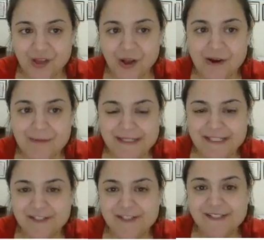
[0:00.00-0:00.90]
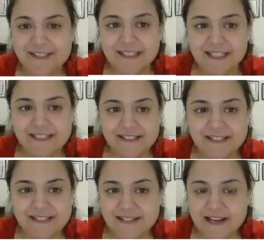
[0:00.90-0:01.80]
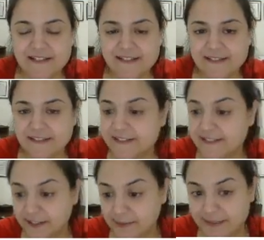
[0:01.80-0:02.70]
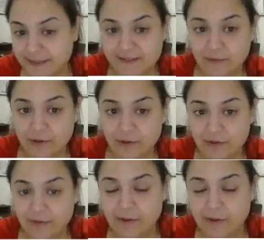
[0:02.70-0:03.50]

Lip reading: All right, my dears, let's discuss the syllabus, then we'll go through